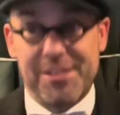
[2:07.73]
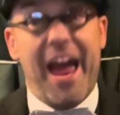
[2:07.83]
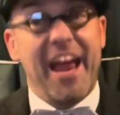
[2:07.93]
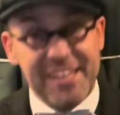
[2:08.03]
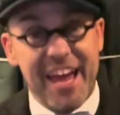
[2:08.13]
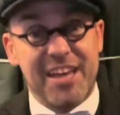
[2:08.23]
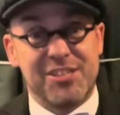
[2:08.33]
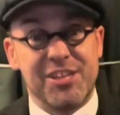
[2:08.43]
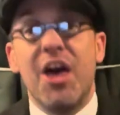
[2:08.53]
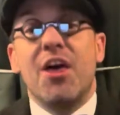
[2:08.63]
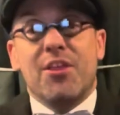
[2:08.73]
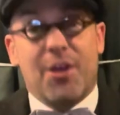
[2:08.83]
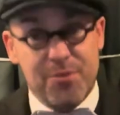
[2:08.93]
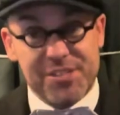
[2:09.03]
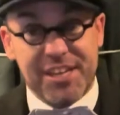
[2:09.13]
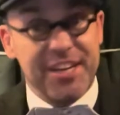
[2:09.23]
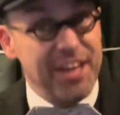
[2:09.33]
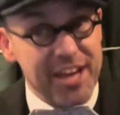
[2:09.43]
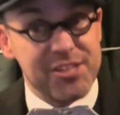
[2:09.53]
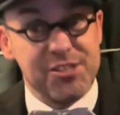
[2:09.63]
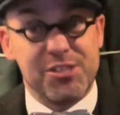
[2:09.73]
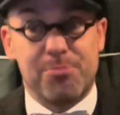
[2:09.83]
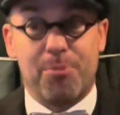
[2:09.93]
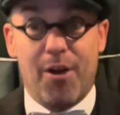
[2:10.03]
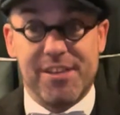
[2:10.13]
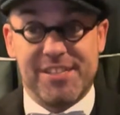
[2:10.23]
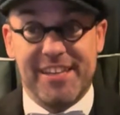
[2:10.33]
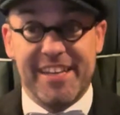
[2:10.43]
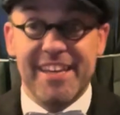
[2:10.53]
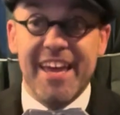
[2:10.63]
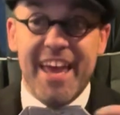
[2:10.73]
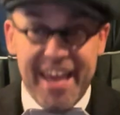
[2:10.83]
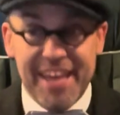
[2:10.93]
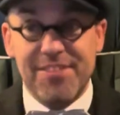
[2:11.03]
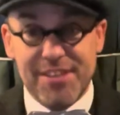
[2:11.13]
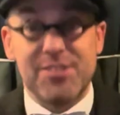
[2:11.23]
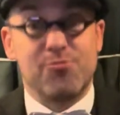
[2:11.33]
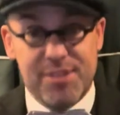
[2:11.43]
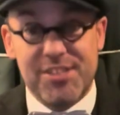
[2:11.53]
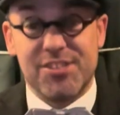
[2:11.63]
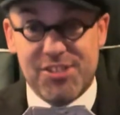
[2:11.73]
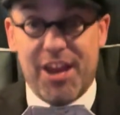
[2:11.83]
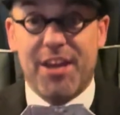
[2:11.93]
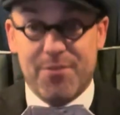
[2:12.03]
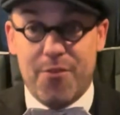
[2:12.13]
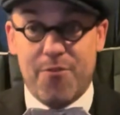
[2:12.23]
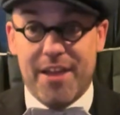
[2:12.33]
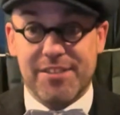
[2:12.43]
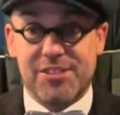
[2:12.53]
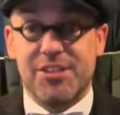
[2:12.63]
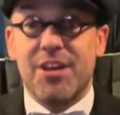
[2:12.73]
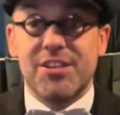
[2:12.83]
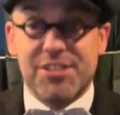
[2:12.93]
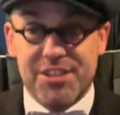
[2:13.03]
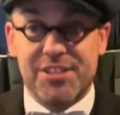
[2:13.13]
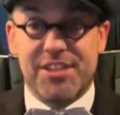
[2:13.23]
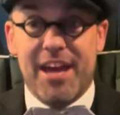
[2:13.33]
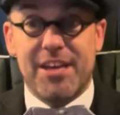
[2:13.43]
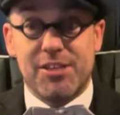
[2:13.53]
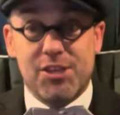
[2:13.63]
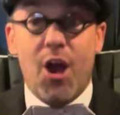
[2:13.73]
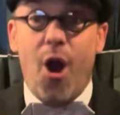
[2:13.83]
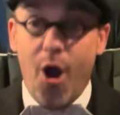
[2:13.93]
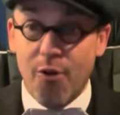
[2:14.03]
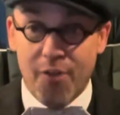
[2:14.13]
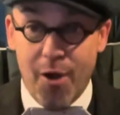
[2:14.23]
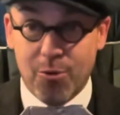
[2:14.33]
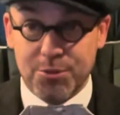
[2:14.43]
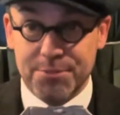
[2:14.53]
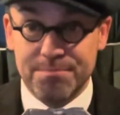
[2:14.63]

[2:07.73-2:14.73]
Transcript: And yes, there is a connection, surprisingly, in this recent chain of events to the days of old.